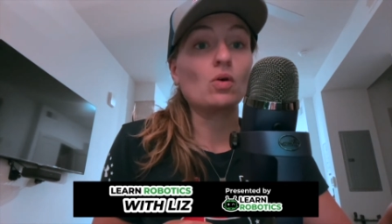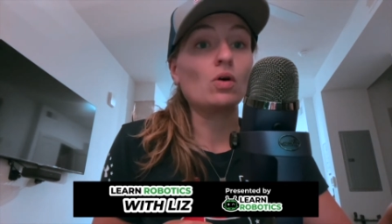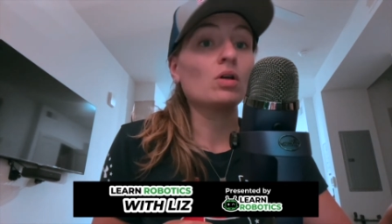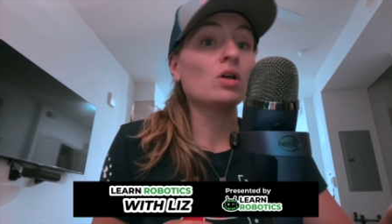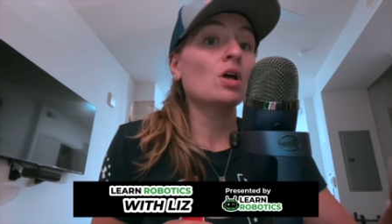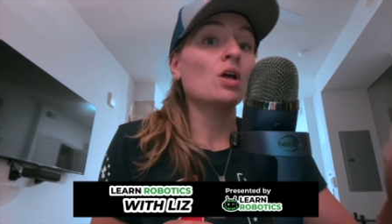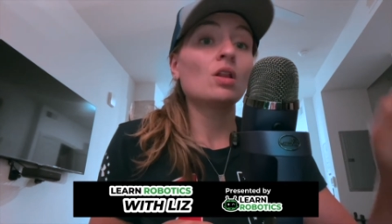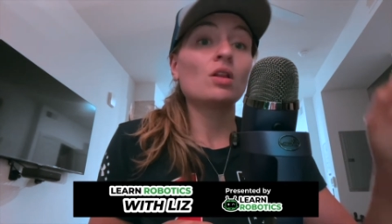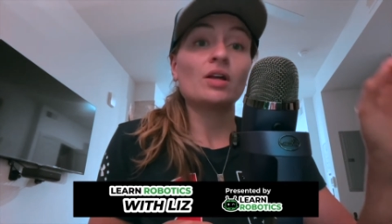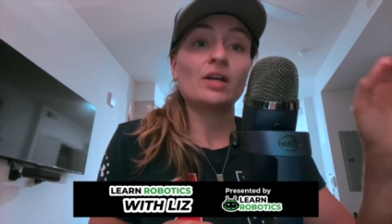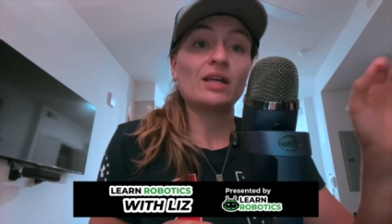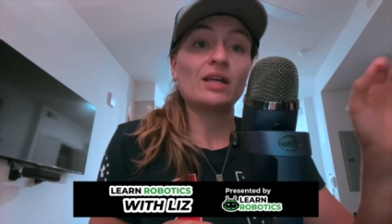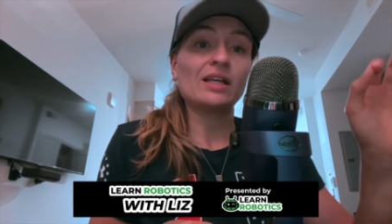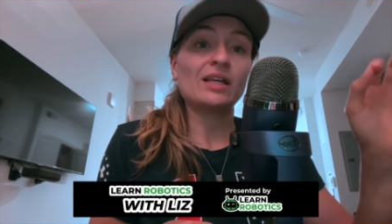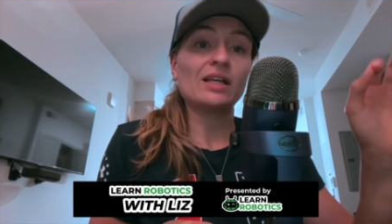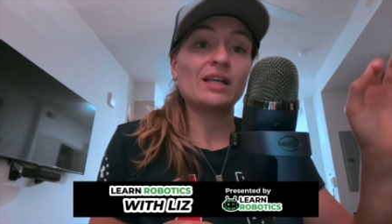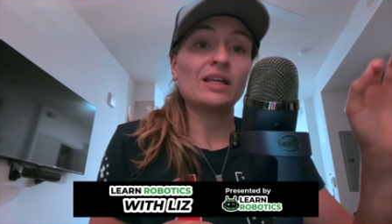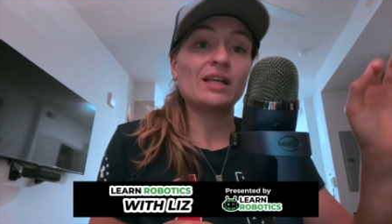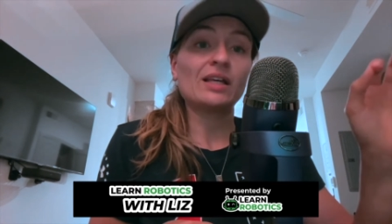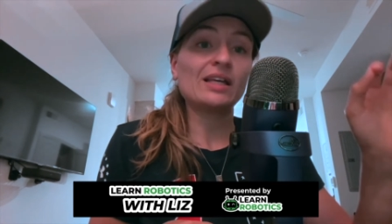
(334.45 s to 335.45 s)
Like, yes,
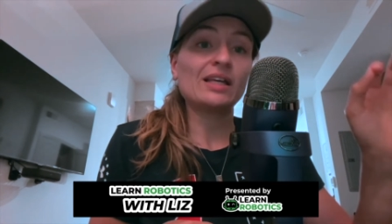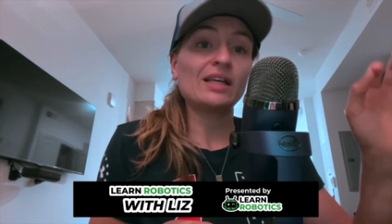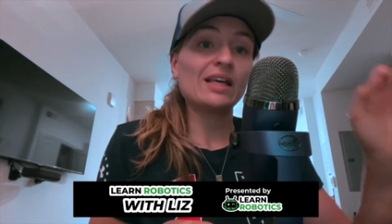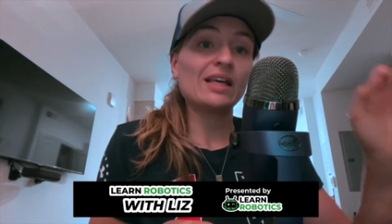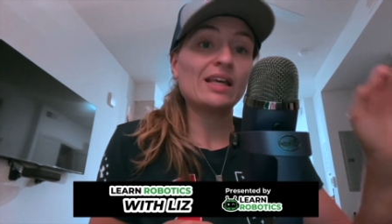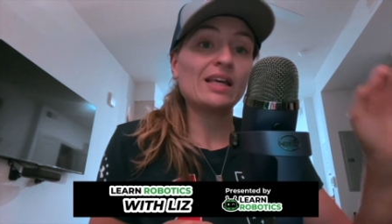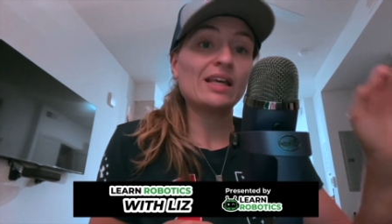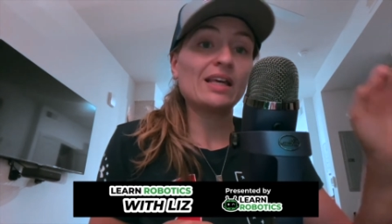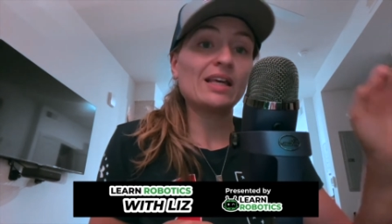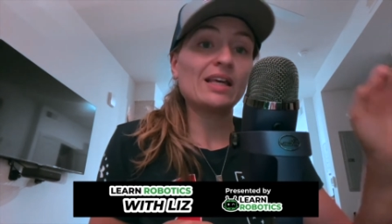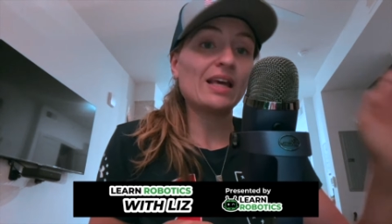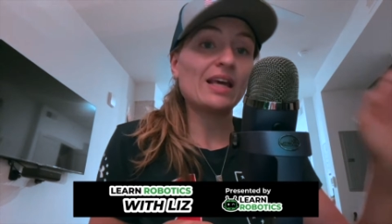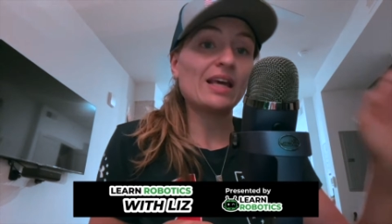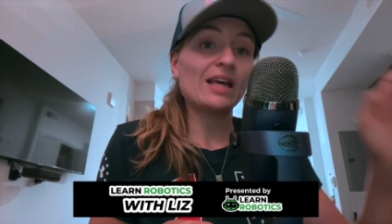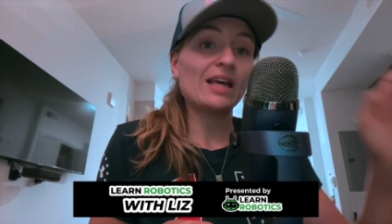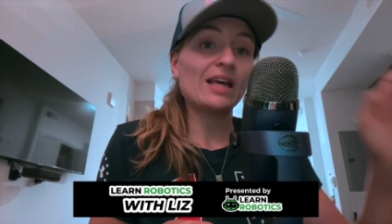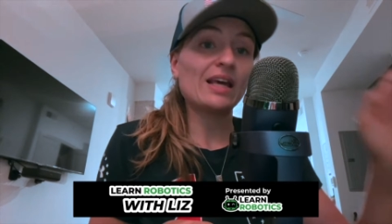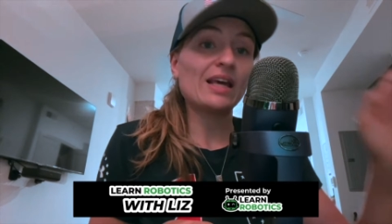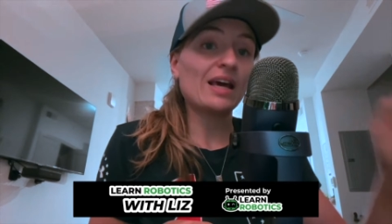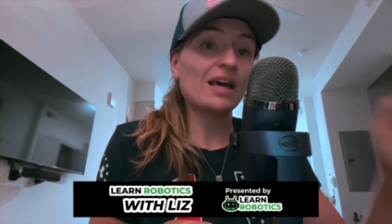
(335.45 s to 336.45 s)
we have lab
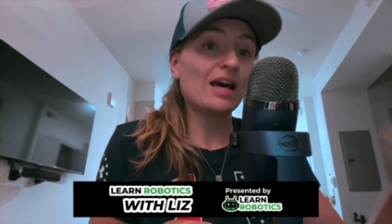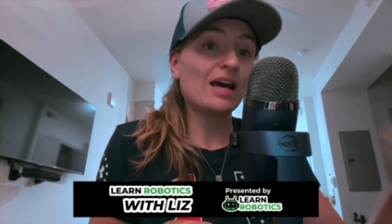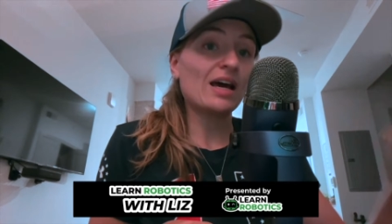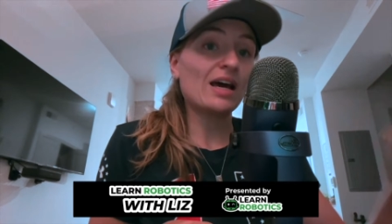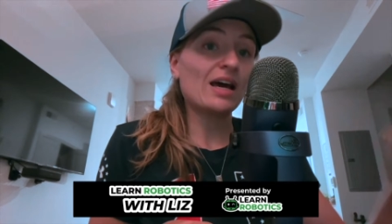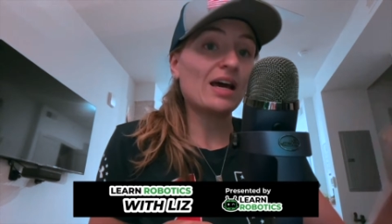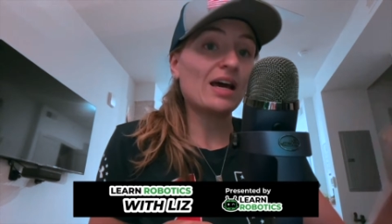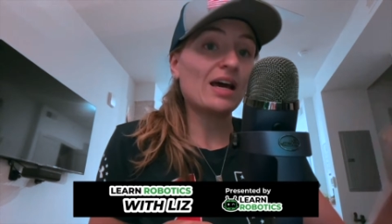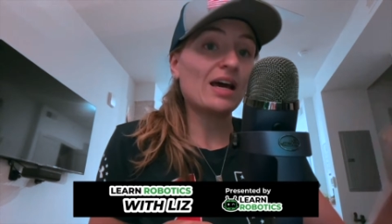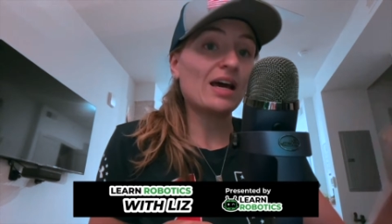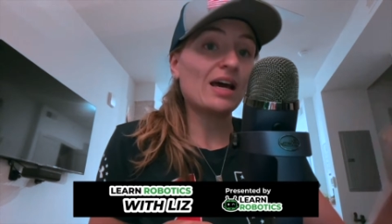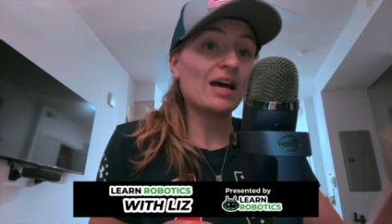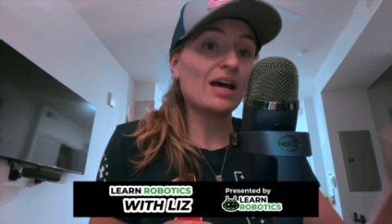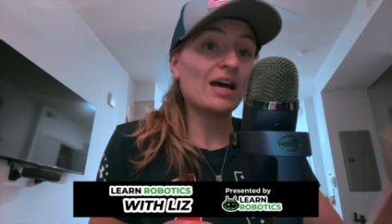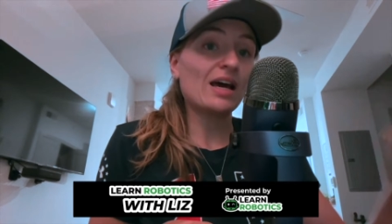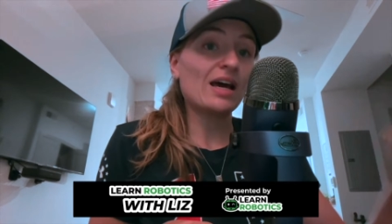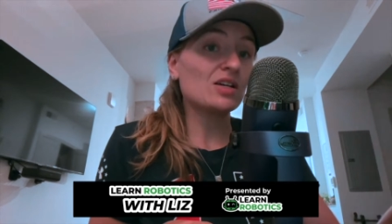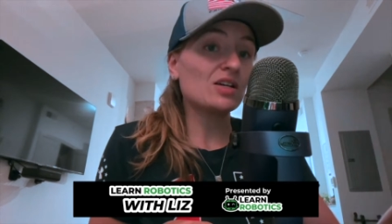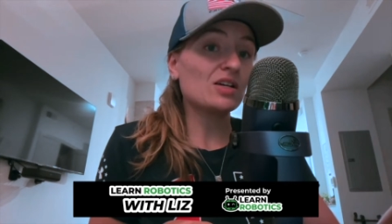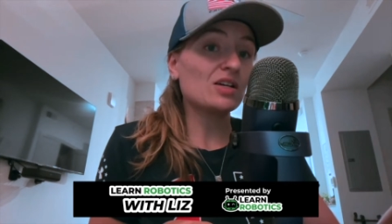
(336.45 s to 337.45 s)
activities. Yes, we go
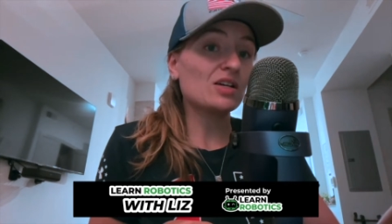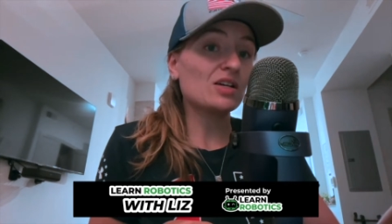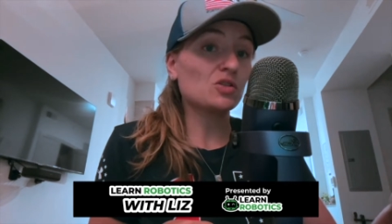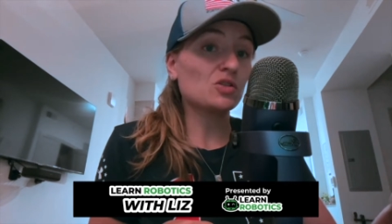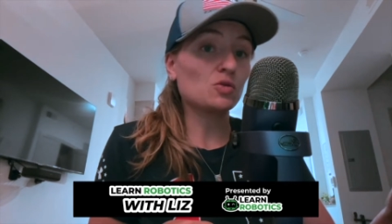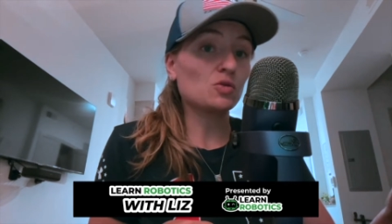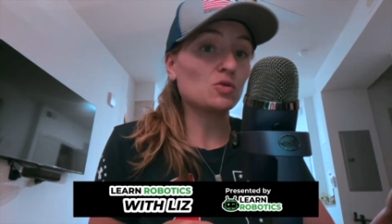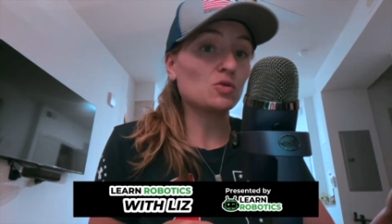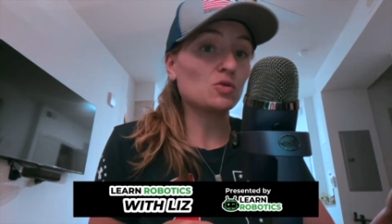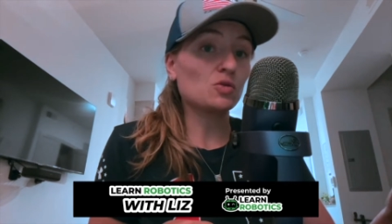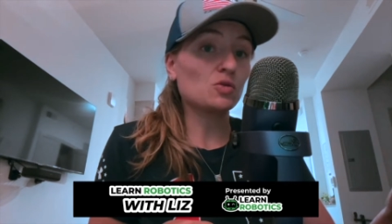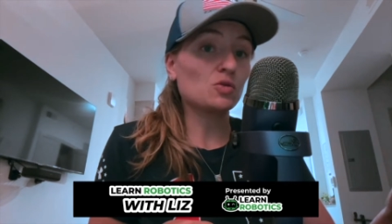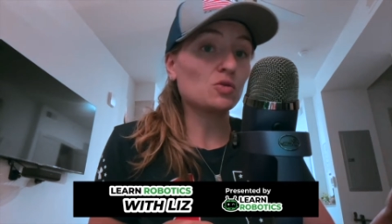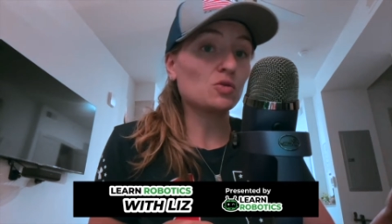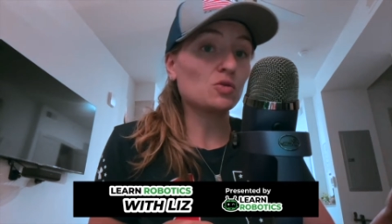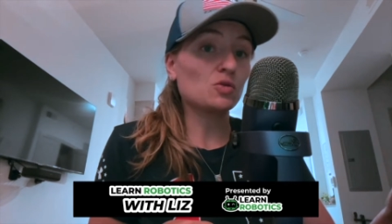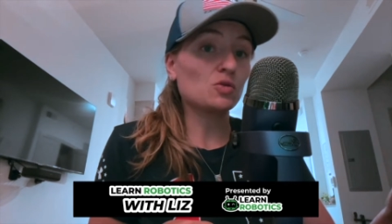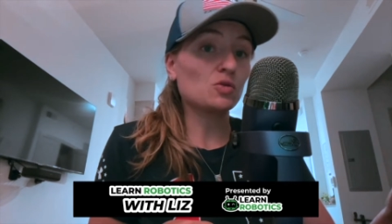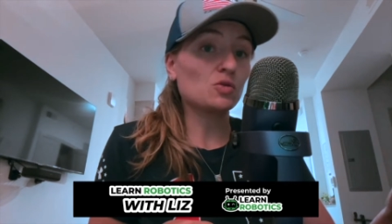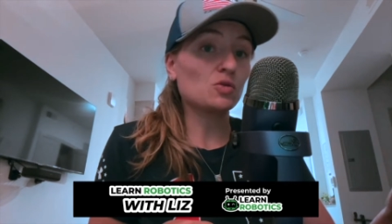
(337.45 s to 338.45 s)
and we build different
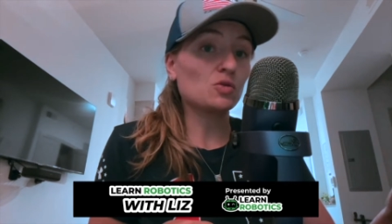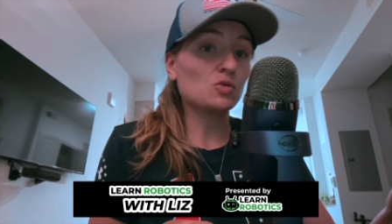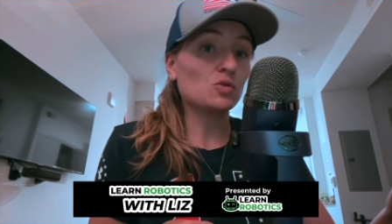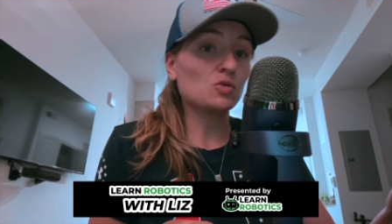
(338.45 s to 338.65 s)
things,